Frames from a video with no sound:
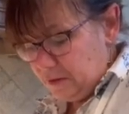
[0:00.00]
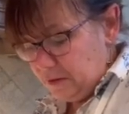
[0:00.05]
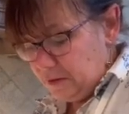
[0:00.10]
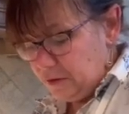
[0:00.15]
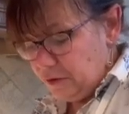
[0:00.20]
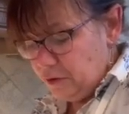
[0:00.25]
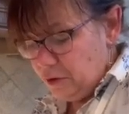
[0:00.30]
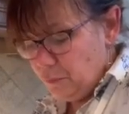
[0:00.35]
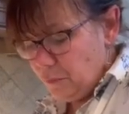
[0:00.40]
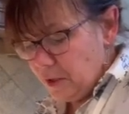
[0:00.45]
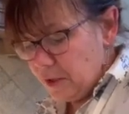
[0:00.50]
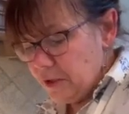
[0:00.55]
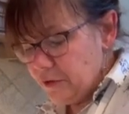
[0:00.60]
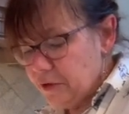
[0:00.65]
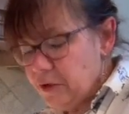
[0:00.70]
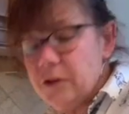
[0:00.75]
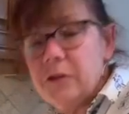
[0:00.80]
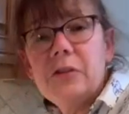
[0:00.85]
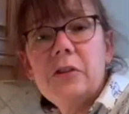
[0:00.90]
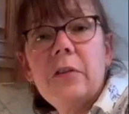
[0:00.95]
You want it
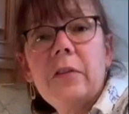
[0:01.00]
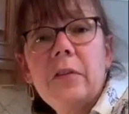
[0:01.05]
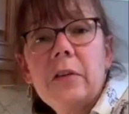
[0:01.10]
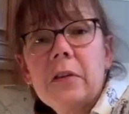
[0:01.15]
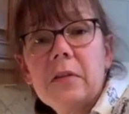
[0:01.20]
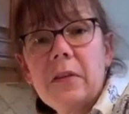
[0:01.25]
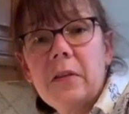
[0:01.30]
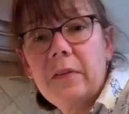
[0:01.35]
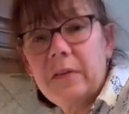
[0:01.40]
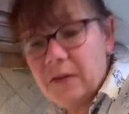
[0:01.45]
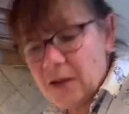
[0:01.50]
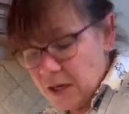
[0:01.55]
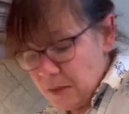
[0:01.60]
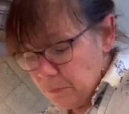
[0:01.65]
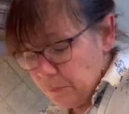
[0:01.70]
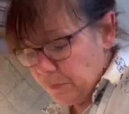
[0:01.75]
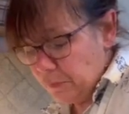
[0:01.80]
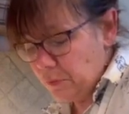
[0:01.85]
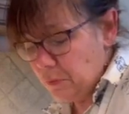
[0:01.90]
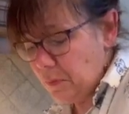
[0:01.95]
to just look the
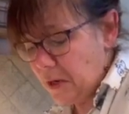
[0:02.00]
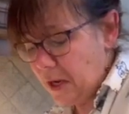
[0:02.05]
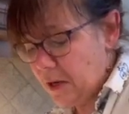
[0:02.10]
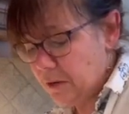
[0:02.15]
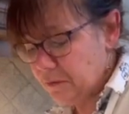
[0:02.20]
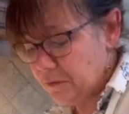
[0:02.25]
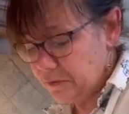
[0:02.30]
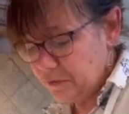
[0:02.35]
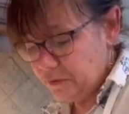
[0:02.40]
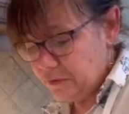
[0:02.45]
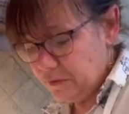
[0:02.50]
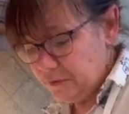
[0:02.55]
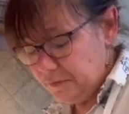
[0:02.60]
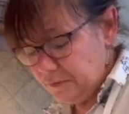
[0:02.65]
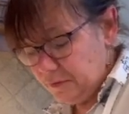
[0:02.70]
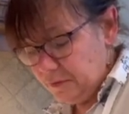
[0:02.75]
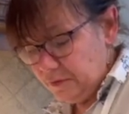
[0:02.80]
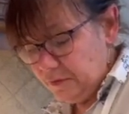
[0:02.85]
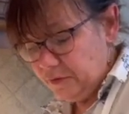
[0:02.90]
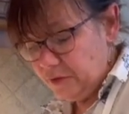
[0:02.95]
same throughout,
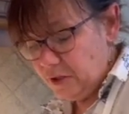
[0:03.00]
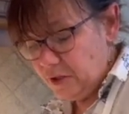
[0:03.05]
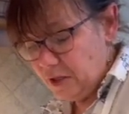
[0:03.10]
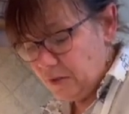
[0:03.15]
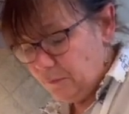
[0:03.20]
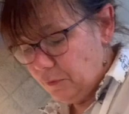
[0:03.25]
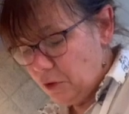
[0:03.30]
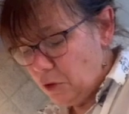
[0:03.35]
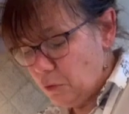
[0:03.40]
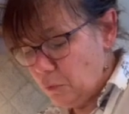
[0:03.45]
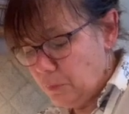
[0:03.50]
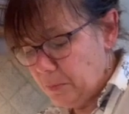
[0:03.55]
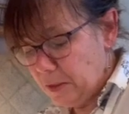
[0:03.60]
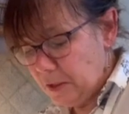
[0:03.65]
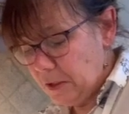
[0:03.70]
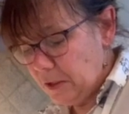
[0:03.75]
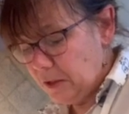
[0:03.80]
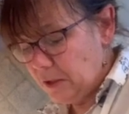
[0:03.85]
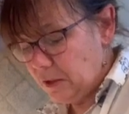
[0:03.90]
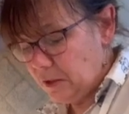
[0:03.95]
to have no
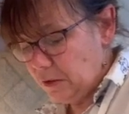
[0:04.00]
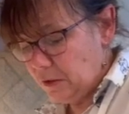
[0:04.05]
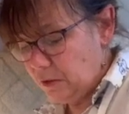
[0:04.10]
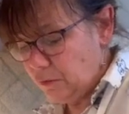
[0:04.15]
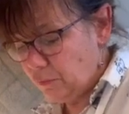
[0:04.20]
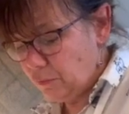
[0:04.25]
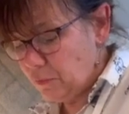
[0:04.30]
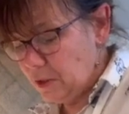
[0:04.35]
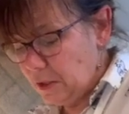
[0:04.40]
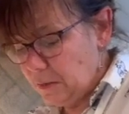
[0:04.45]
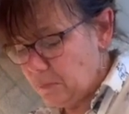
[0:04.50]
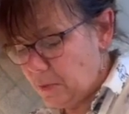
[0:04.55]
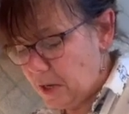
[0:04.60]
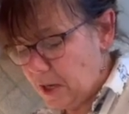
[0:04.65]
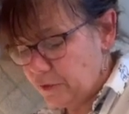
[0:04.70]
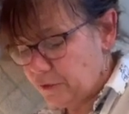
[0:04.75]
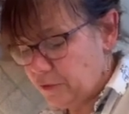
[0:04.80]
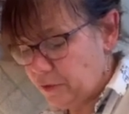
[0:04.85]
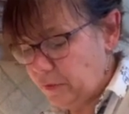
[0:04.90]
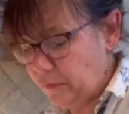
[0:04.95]
big green
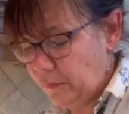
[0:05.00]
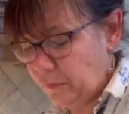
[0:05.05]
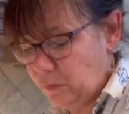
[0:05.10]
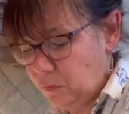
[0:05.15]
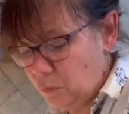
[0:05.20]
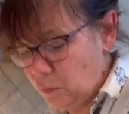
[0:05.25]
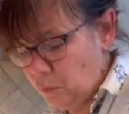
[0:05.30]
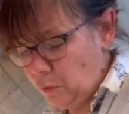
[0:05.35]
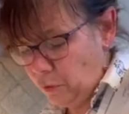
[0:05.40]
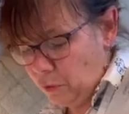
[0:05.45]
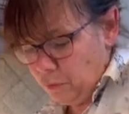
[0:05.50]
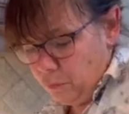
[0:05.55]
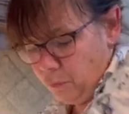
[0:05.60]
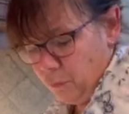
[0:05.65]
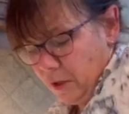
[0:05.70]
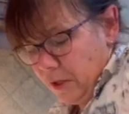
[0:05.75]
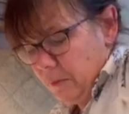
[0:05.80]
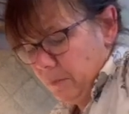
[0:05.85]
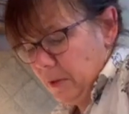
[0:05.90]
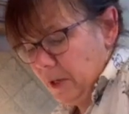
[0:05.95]
patches or
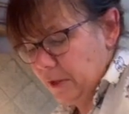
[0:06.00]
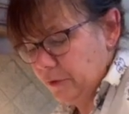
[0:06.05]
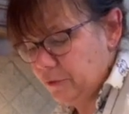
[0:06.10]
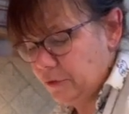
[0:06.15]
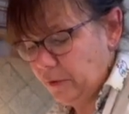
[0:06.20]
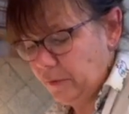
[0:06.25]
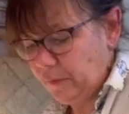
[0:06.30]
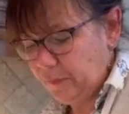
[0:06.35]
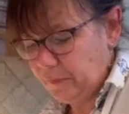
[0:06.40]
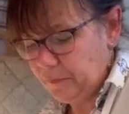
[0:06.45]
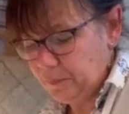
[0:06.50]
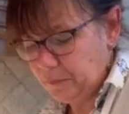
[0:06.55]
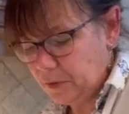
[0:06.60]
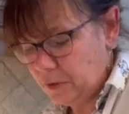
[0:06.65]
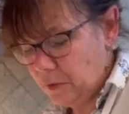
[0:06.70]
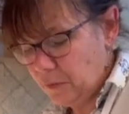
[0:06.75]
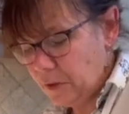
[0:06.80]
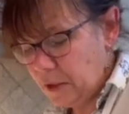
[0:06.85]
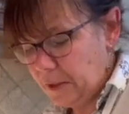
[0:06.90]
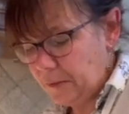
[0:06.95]
white patches,
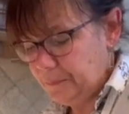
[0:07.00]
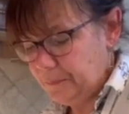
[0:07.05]
all right?